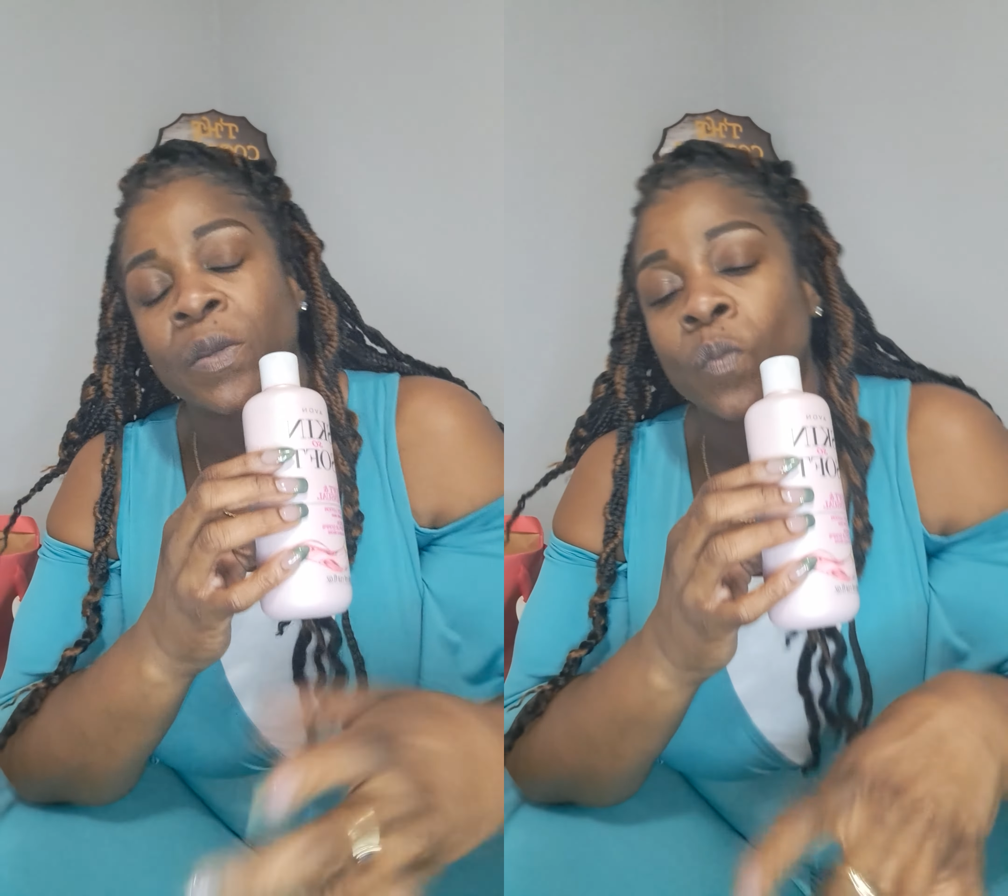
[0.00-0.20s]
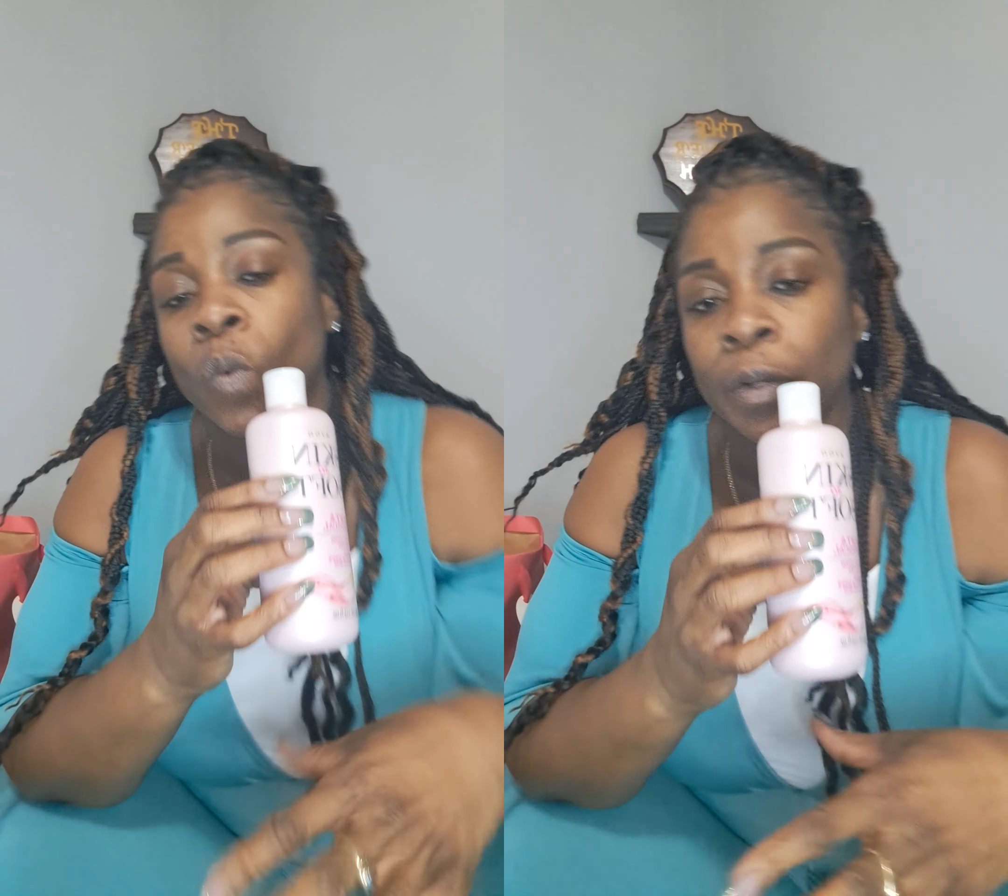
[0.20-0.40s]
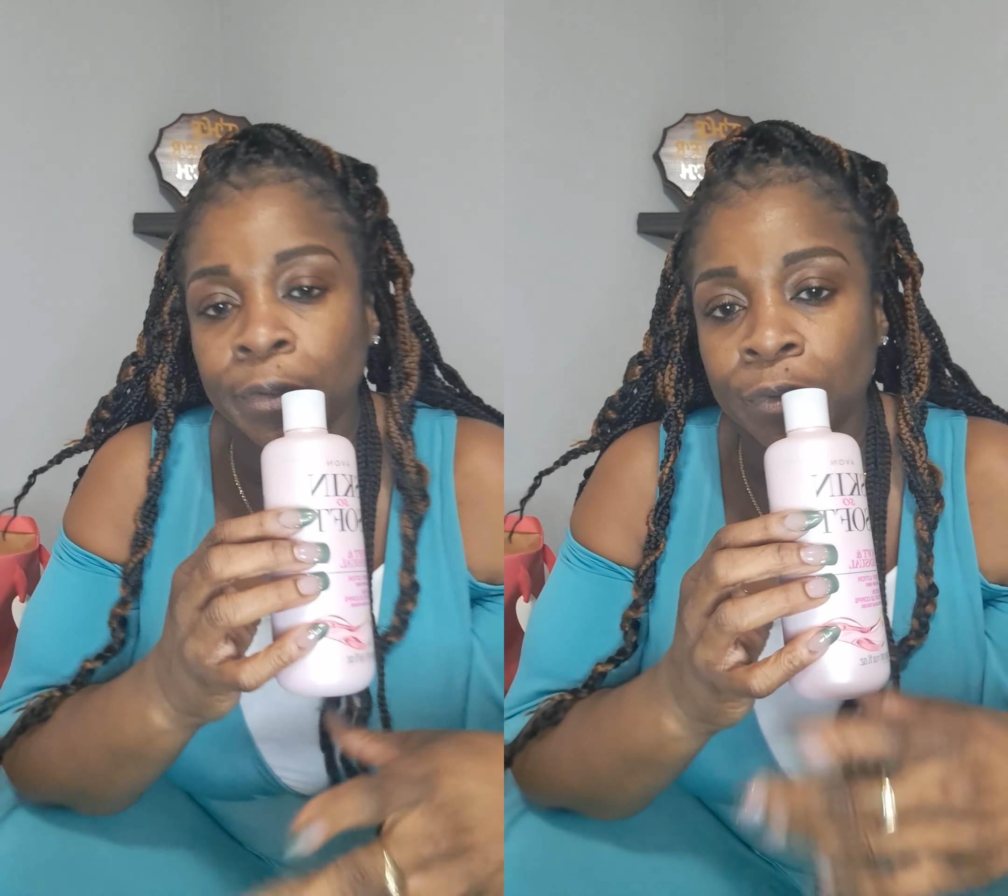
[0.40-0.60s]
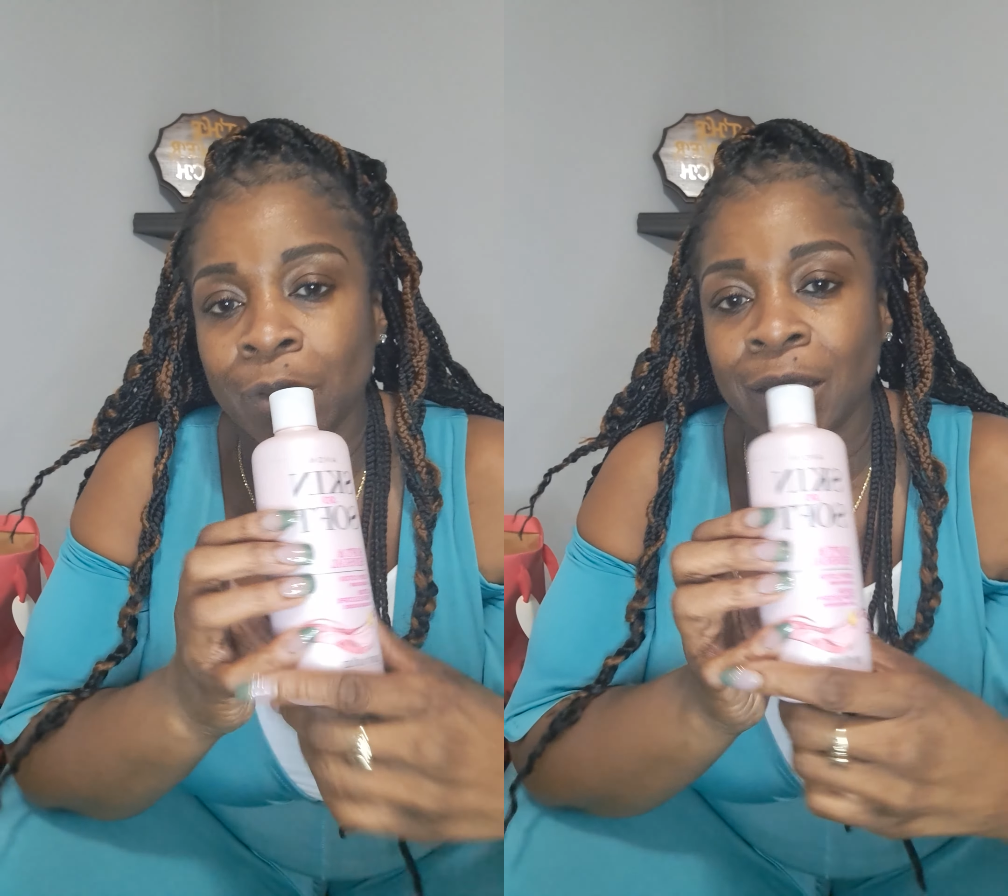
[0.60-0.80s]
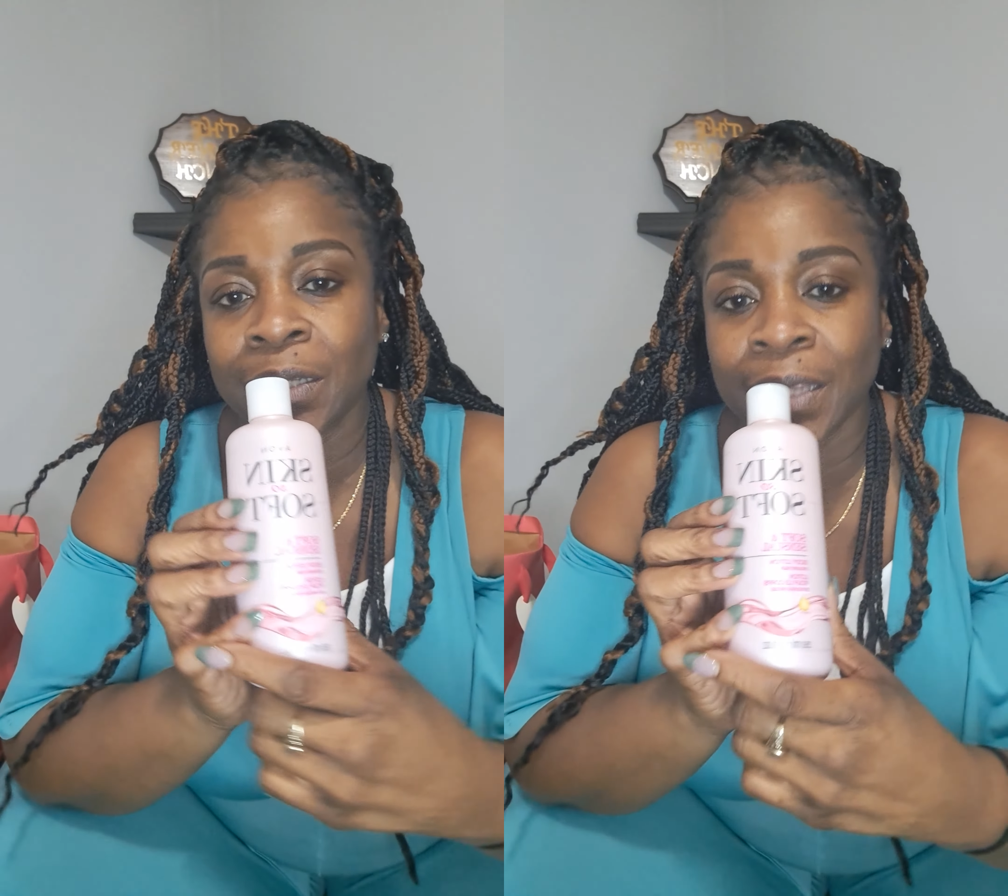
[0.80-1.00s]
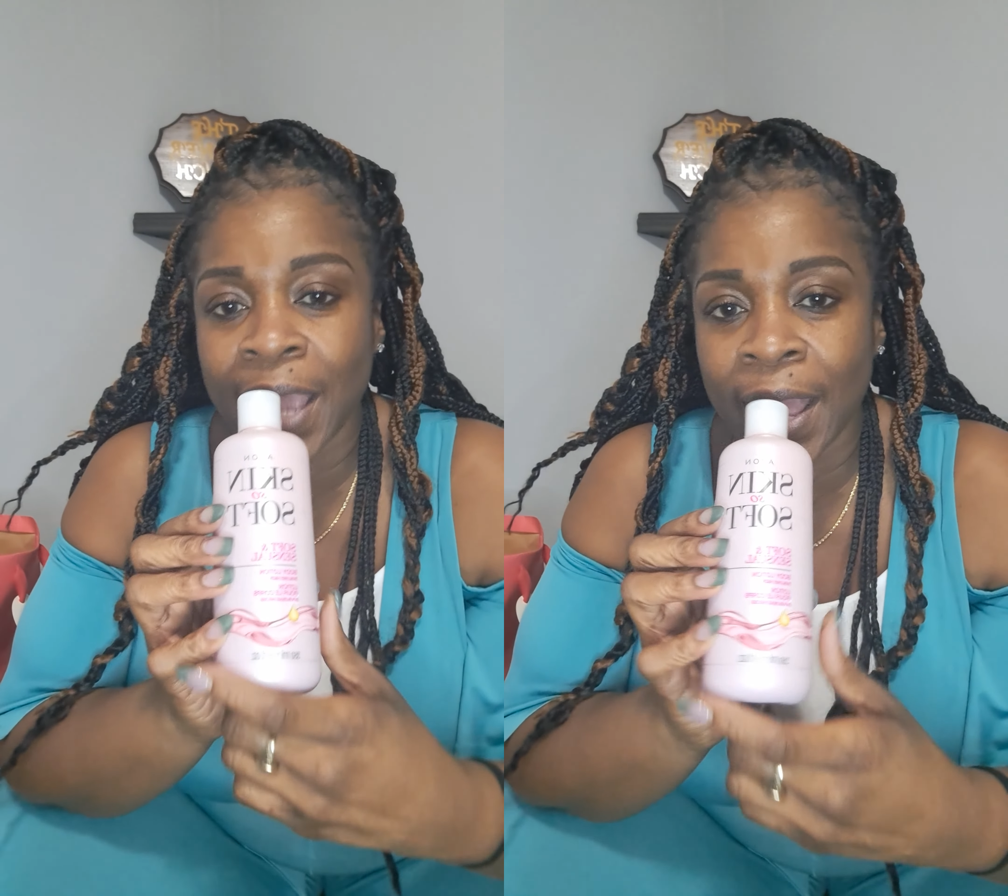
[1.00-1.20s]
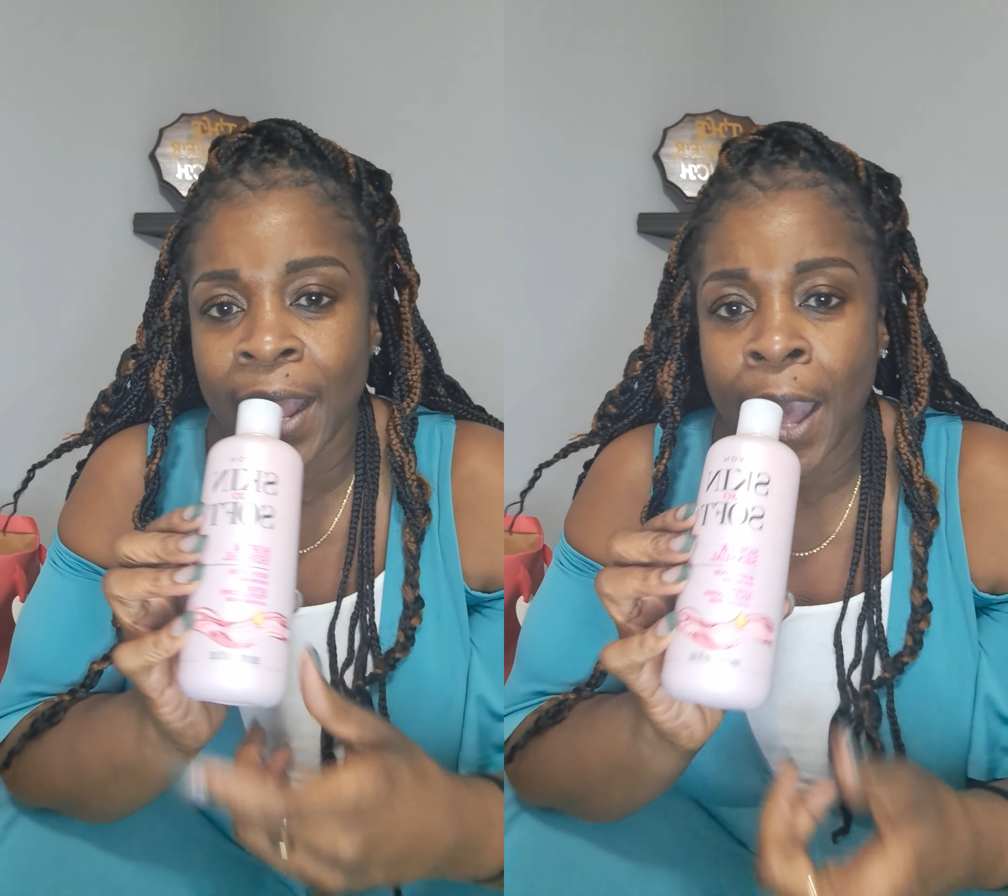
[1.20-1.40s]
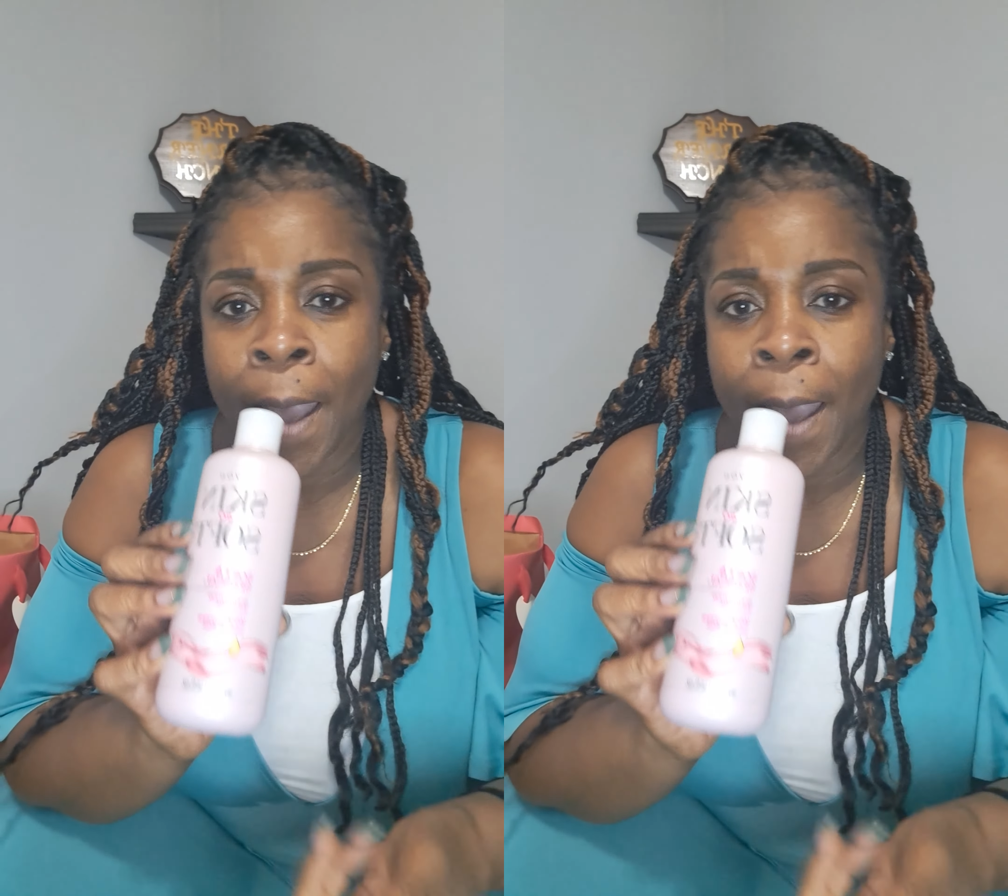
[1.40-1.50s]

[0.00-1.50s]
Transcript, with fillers: in water throughout the day.